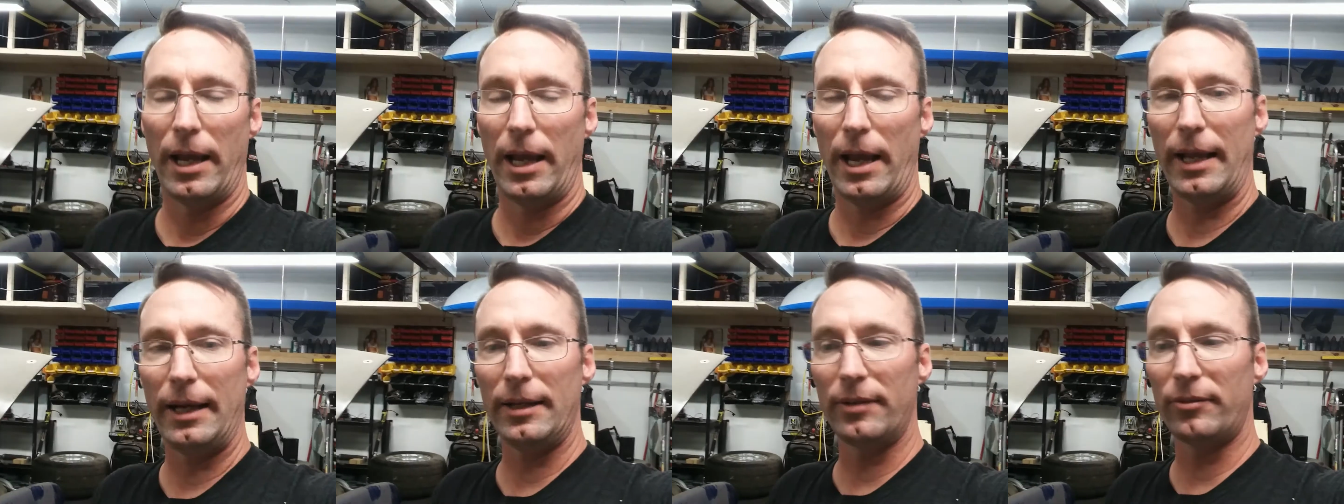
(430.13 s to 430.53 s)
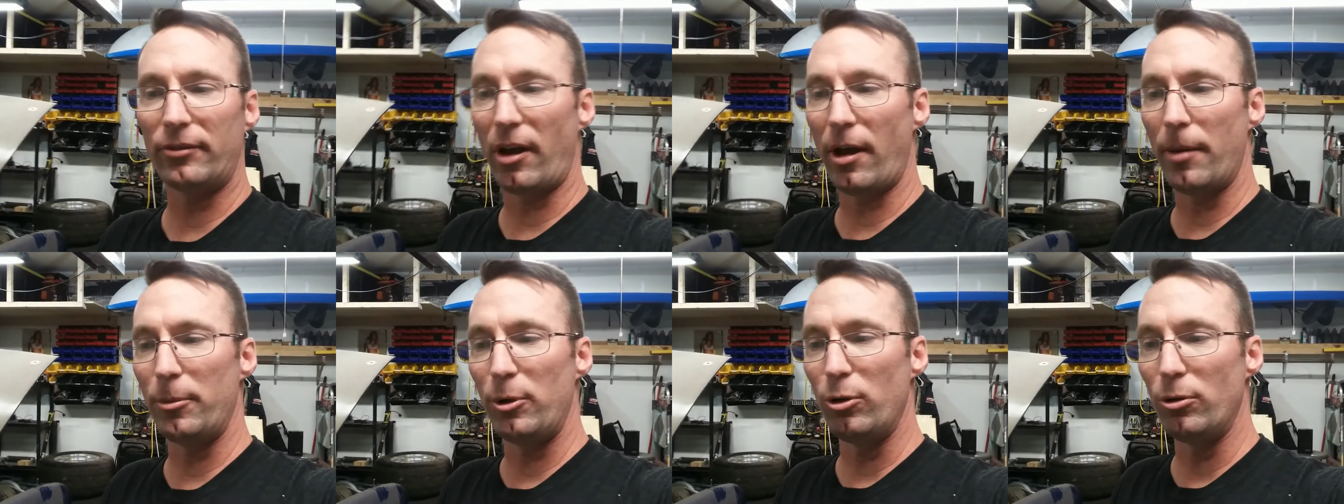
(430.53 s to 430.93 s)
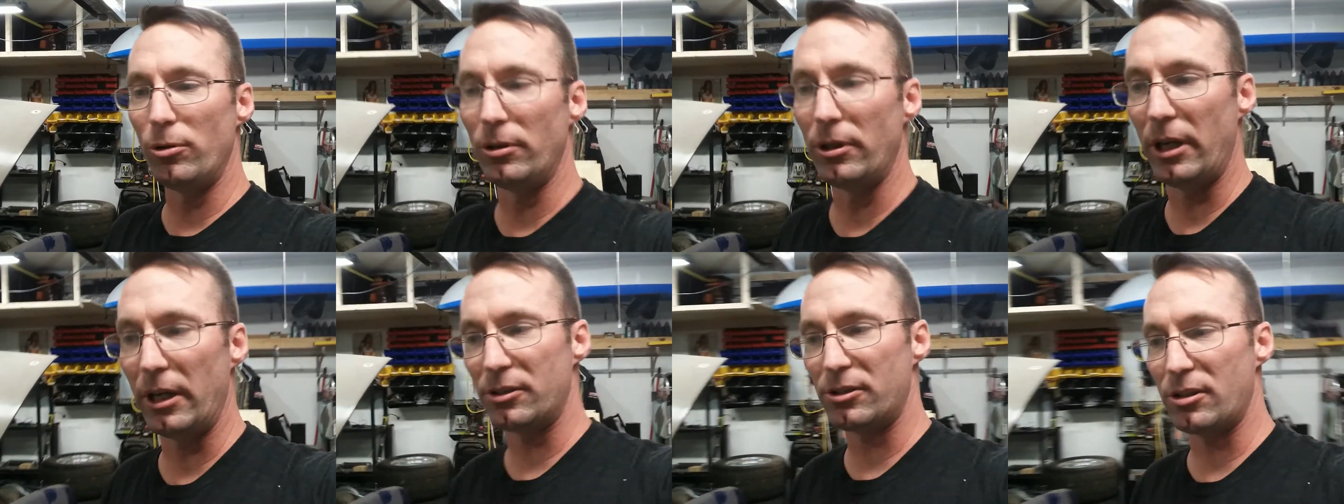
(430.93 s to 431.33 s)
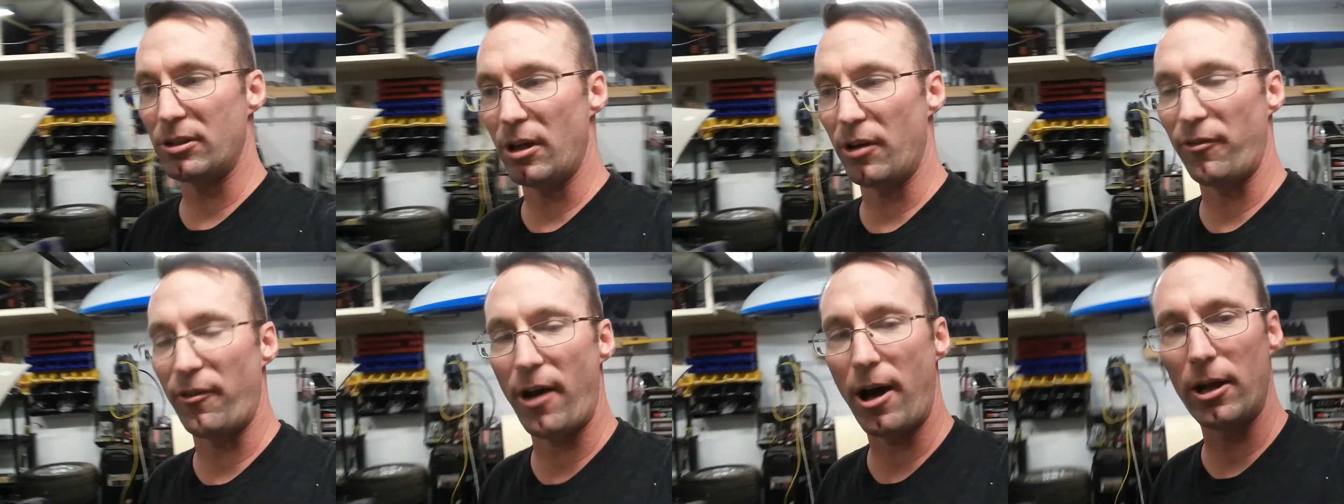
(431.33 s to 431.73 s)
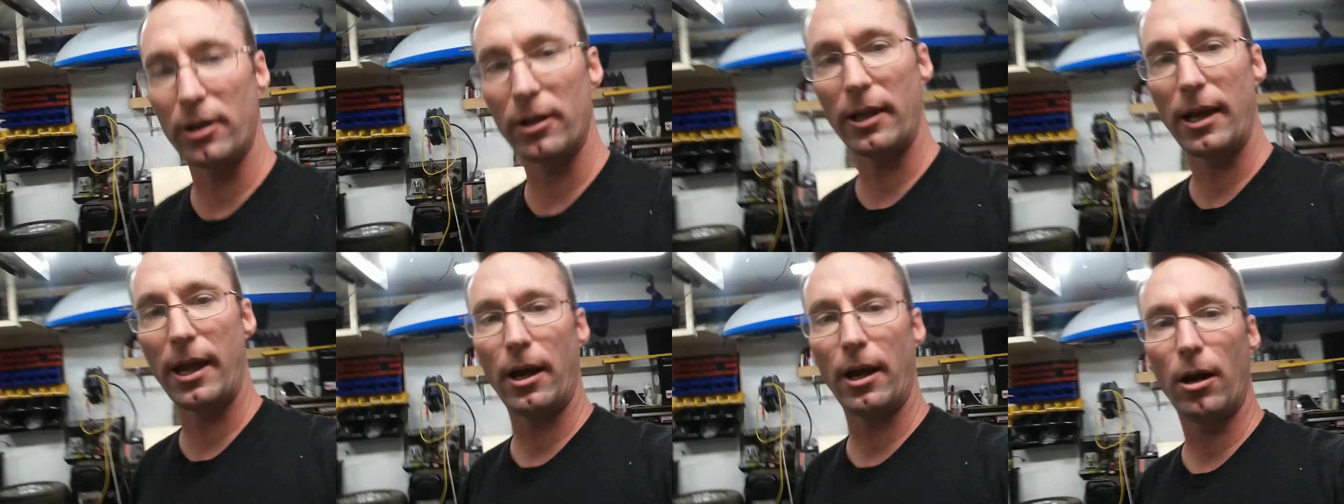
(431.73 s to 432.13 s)
Anytime you can get stuff out of
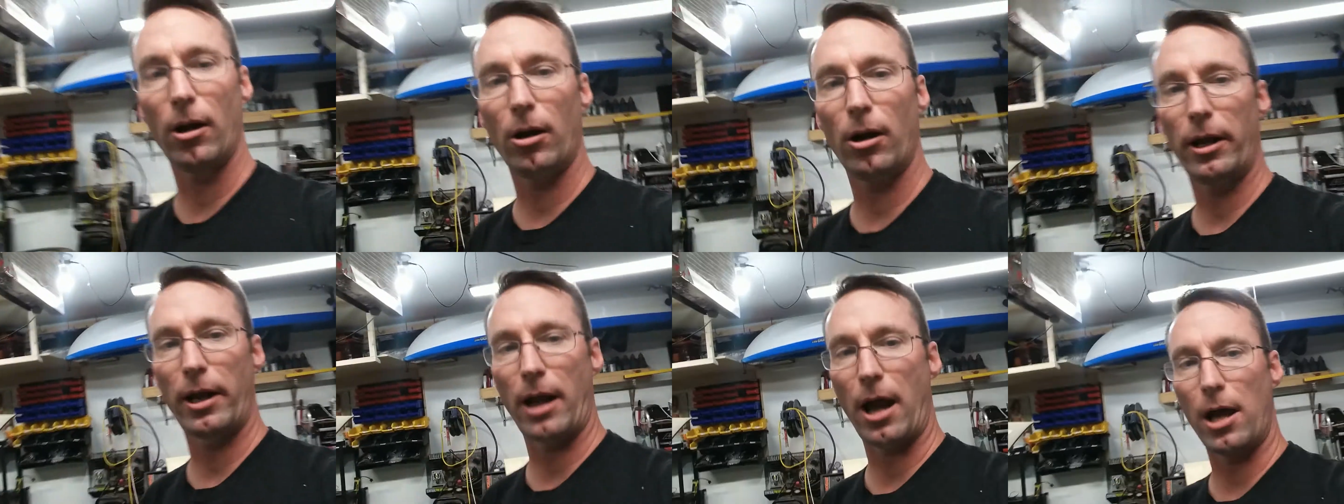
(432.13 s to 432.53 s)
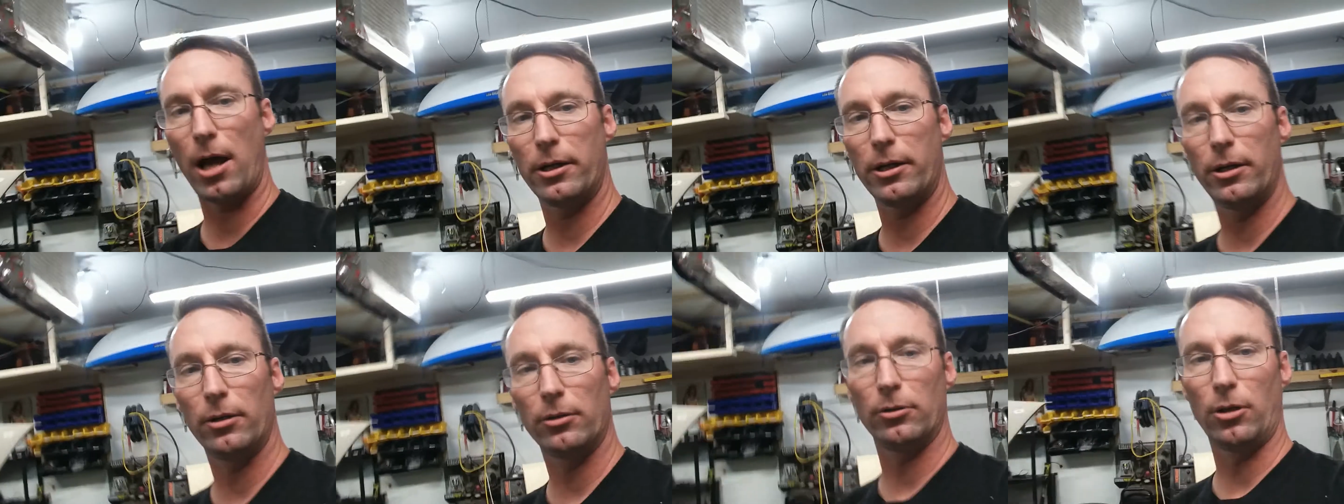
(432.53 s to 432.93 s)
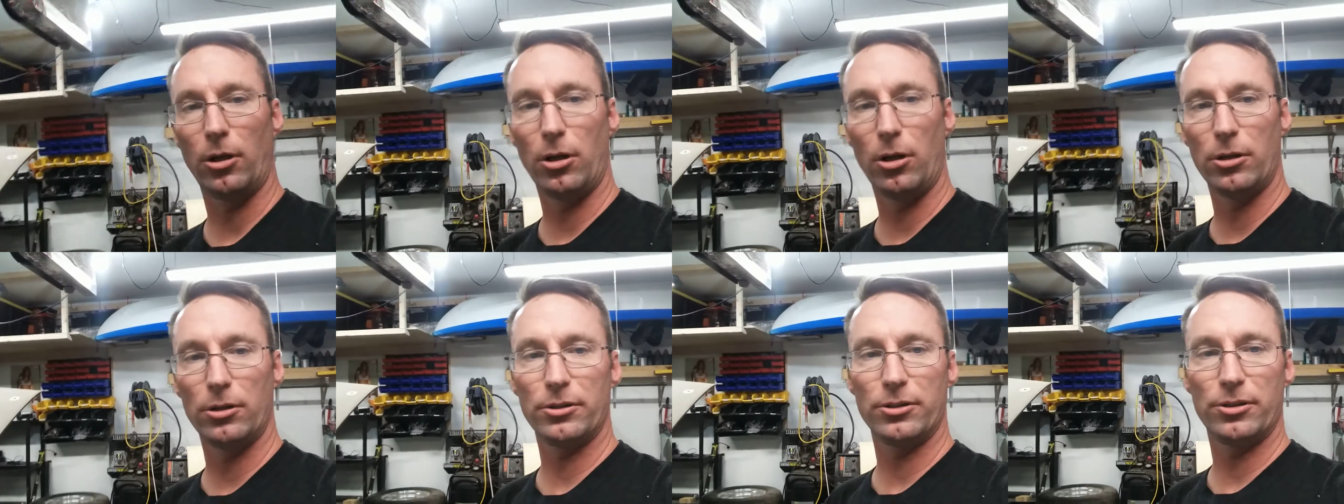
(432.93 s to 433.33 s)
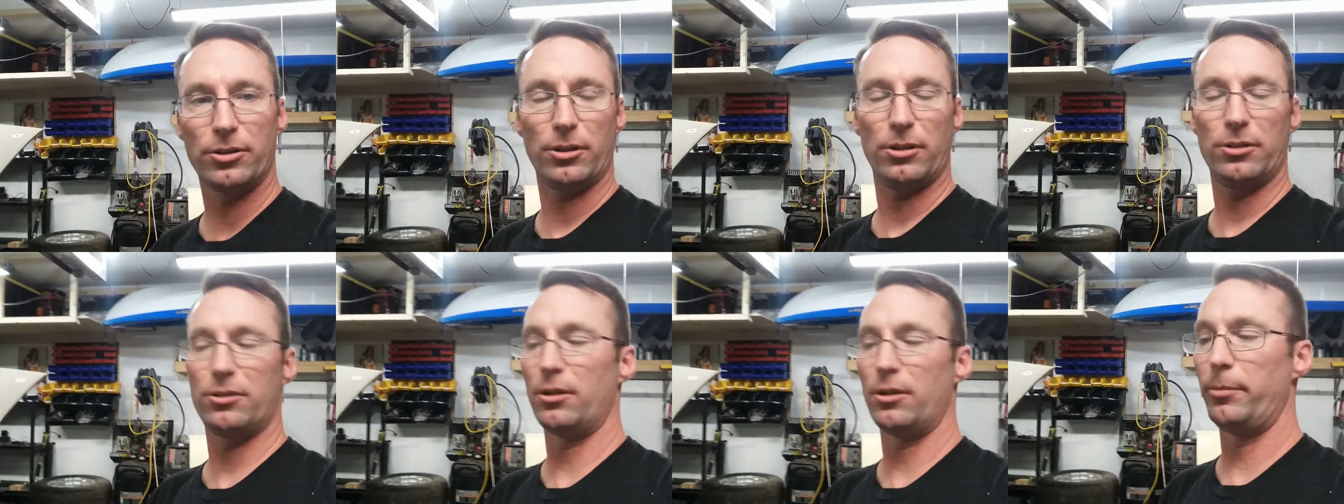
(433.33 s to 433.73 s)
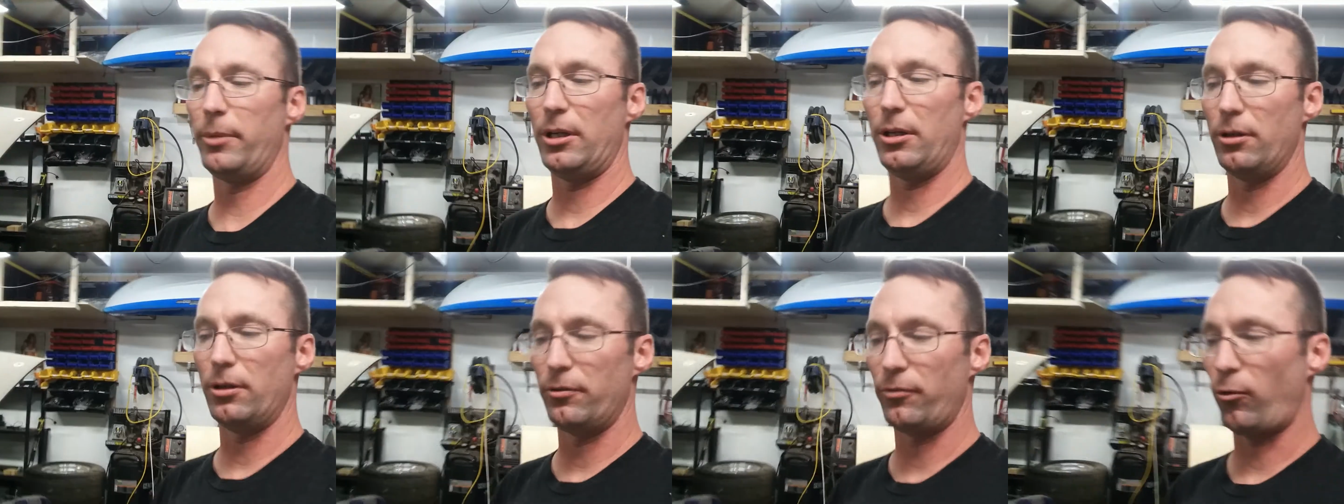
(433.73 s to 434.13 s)
the air and out of your lungs is going to
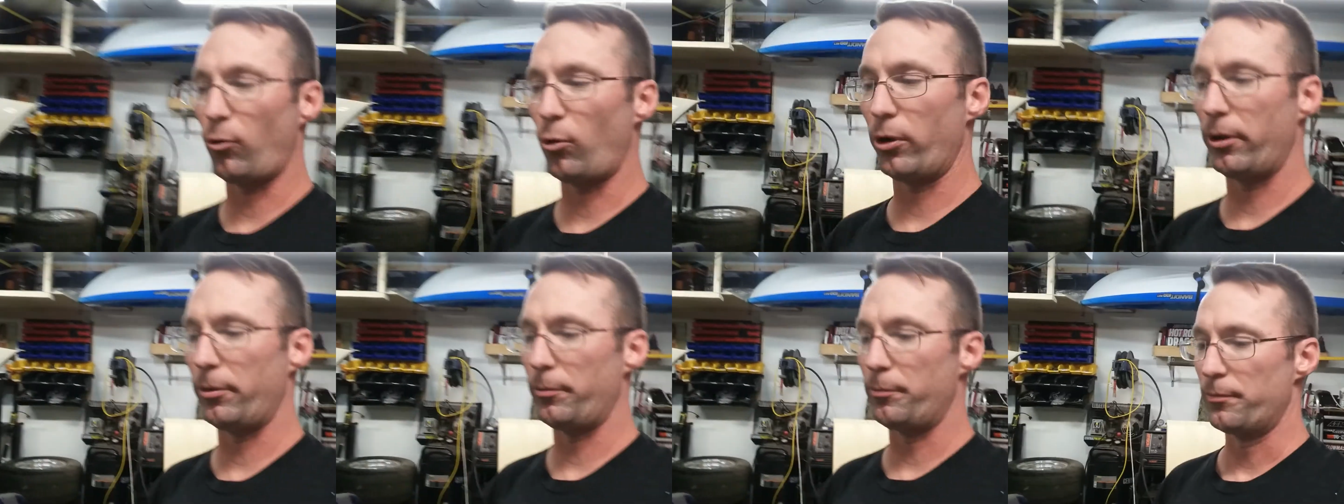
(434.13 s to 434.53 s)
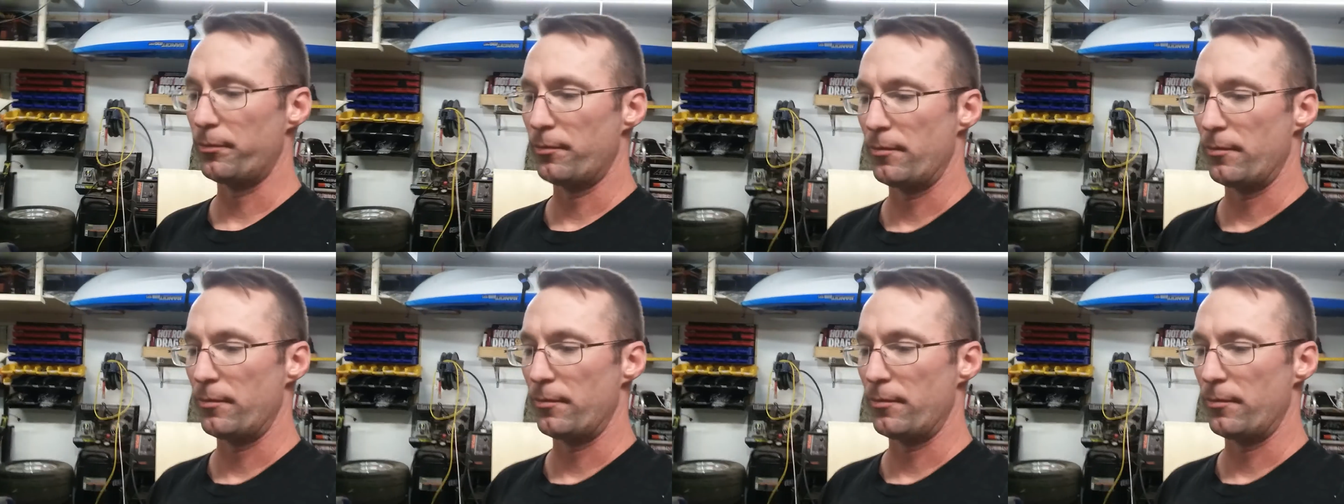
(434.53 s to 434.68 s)
be good for you.